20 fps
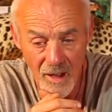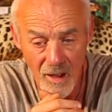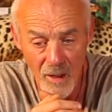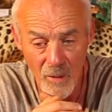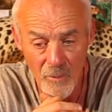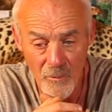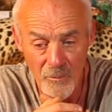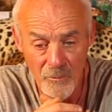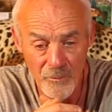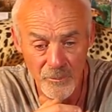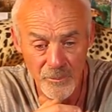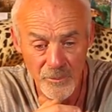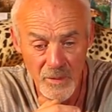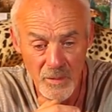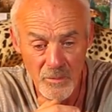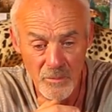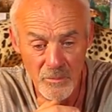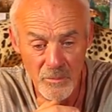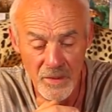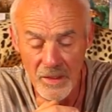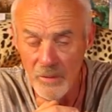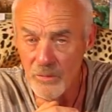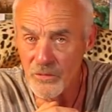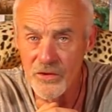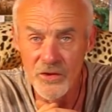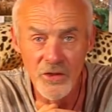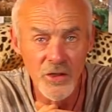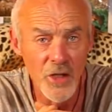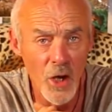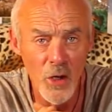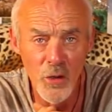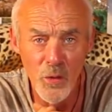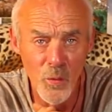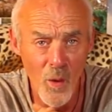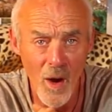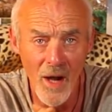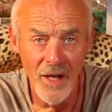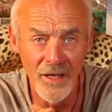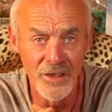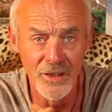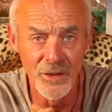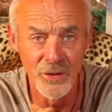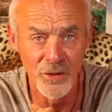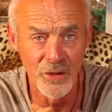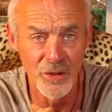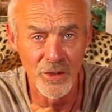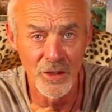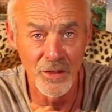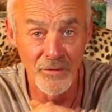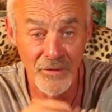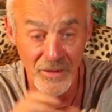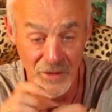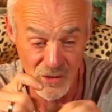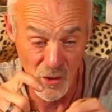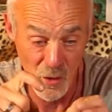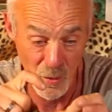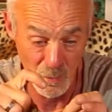But there was no way you could have fished.